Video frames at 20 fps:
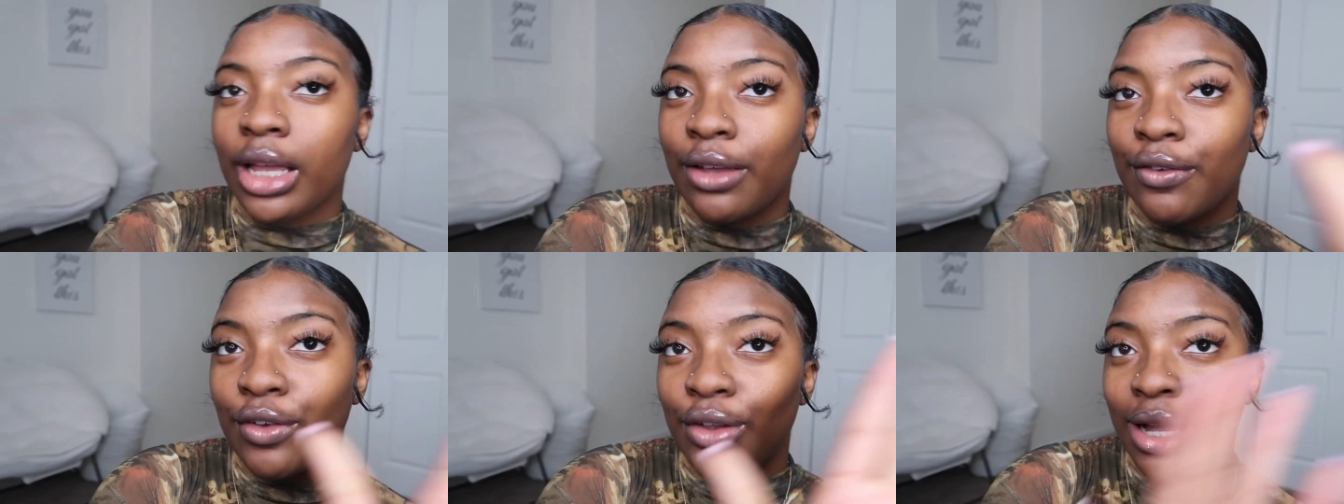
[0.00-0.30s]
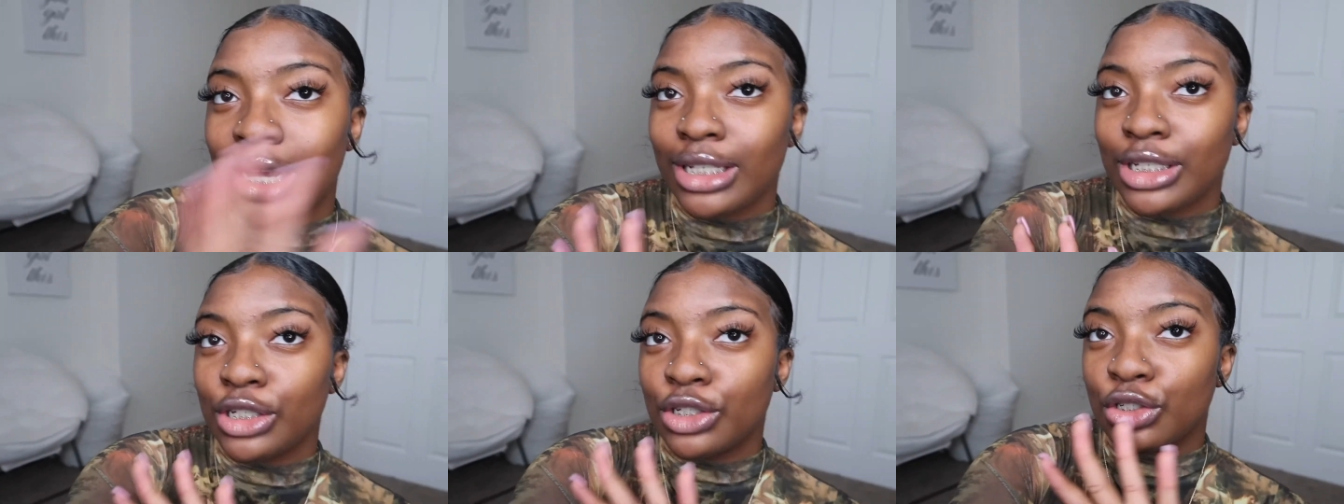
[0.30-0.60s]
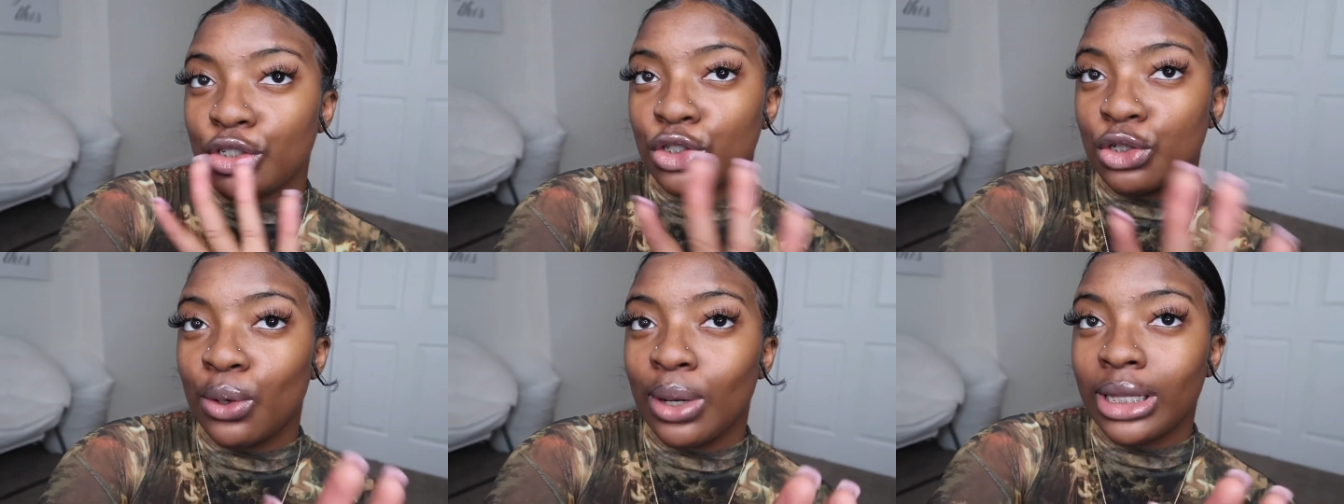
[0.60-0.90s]
If you guys
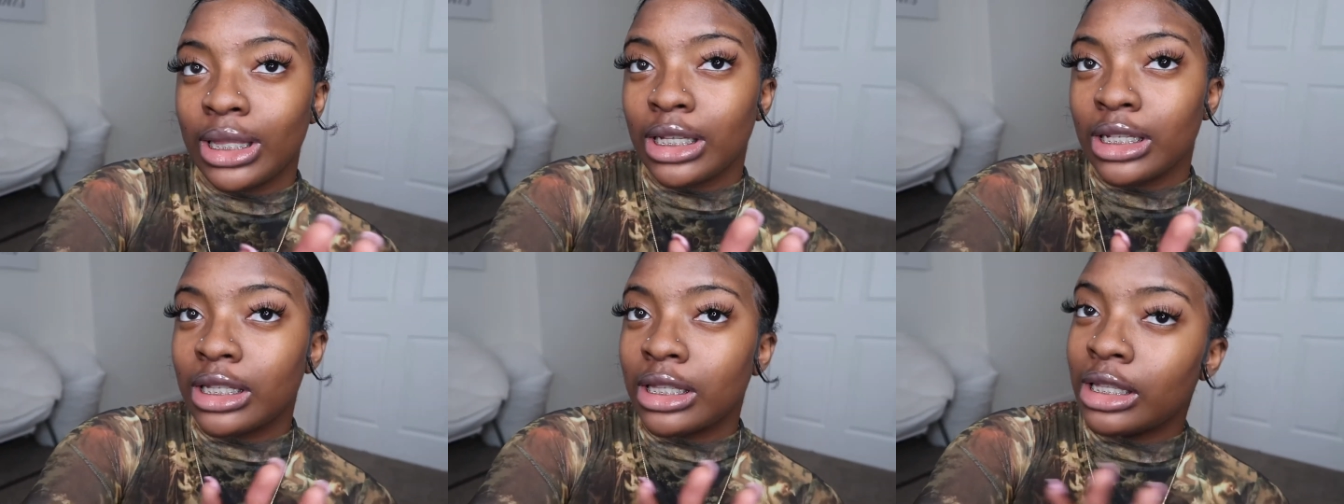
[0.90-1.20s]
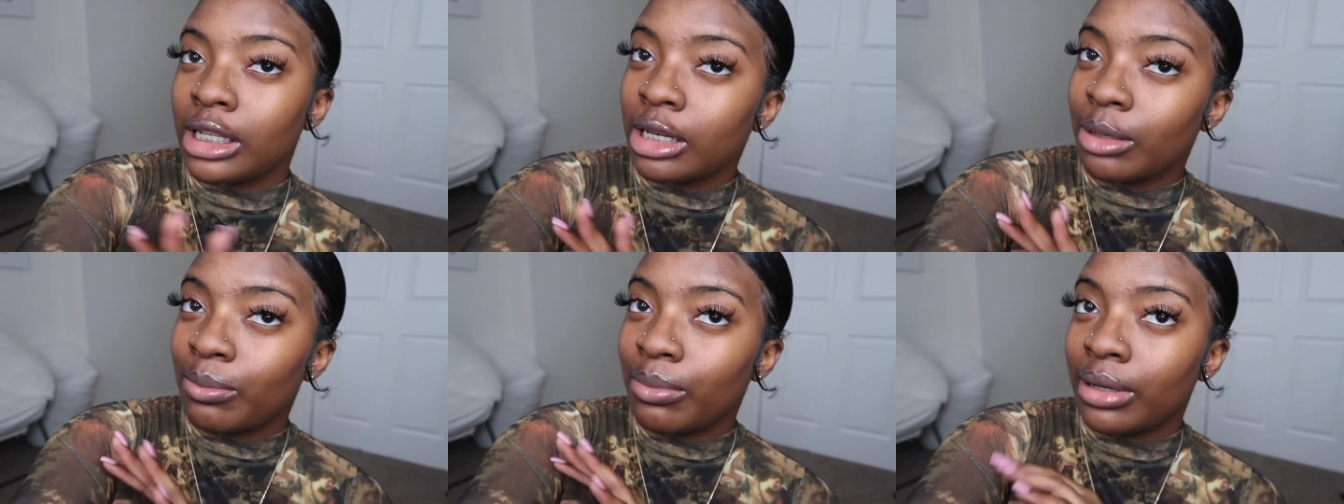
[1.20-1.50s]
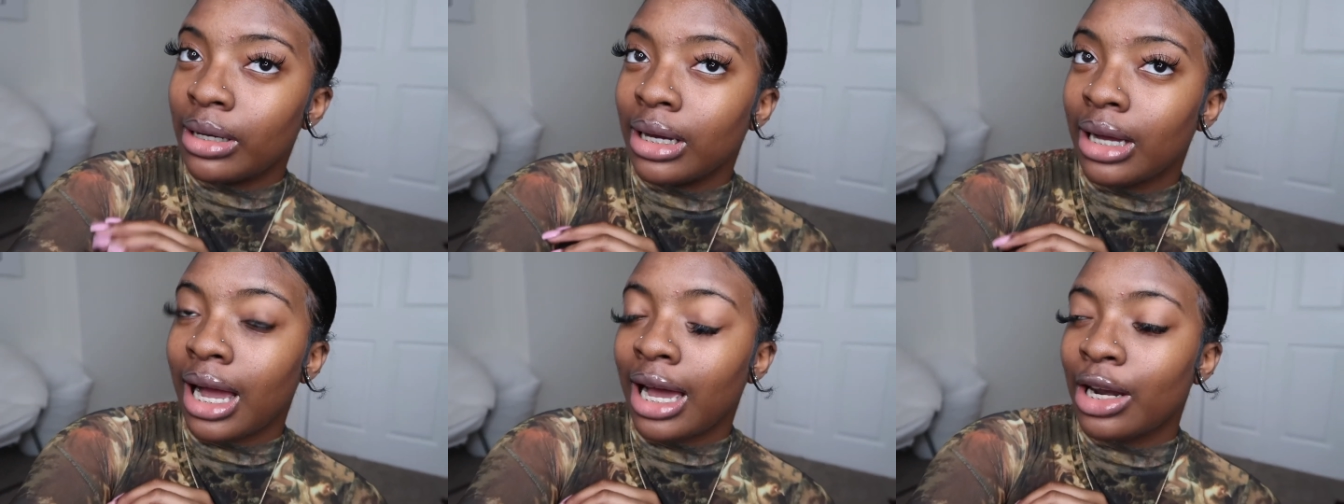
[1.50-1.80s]
enjoyed this
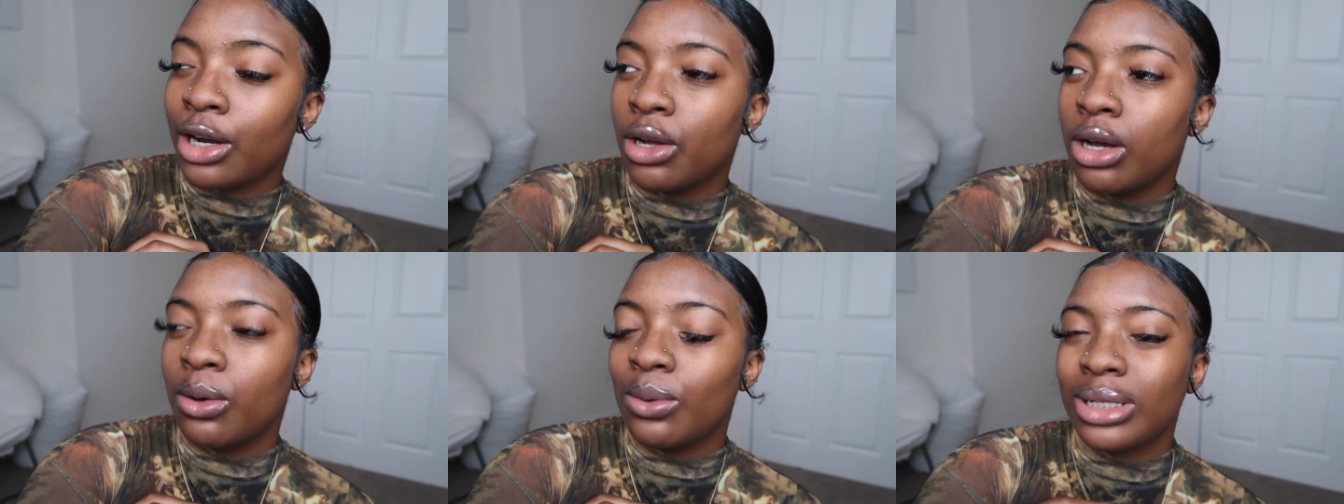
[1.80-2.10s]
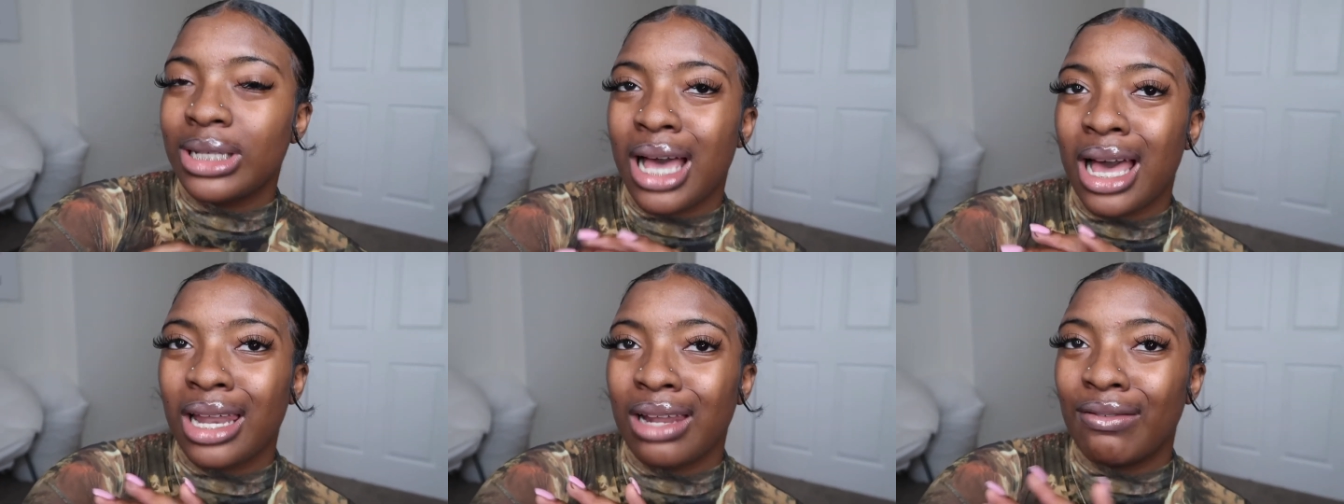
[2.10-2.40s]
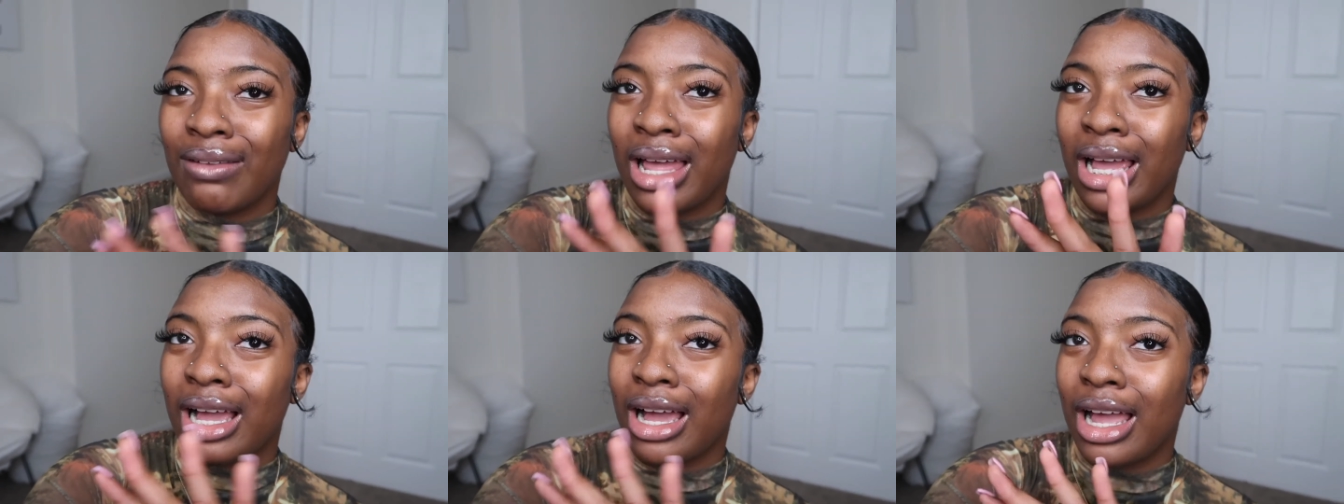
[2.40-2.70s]
lookbook, I know it was kind
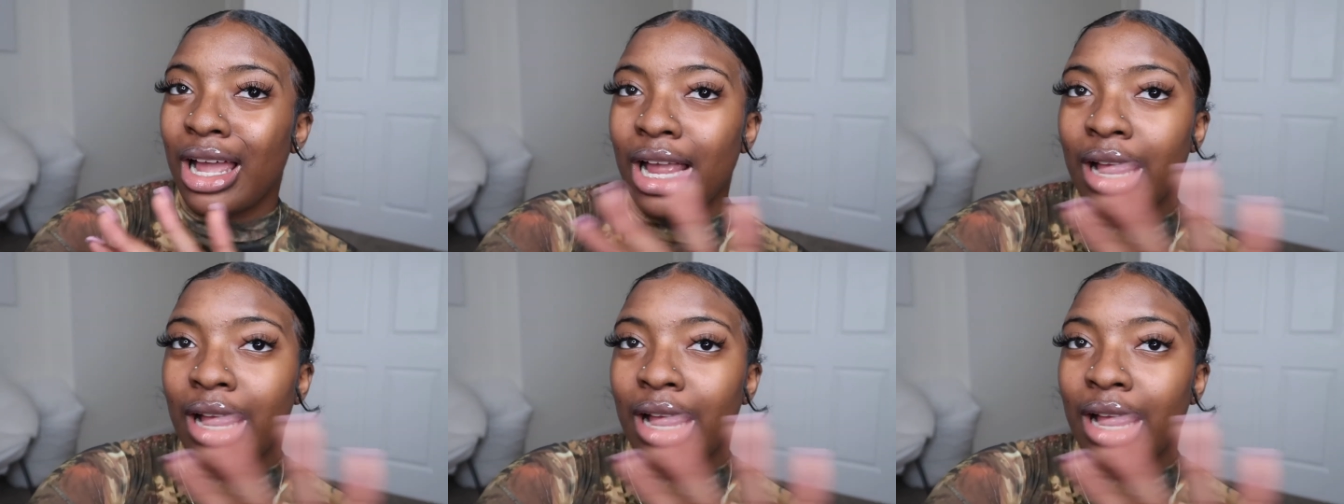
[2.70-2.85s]
of like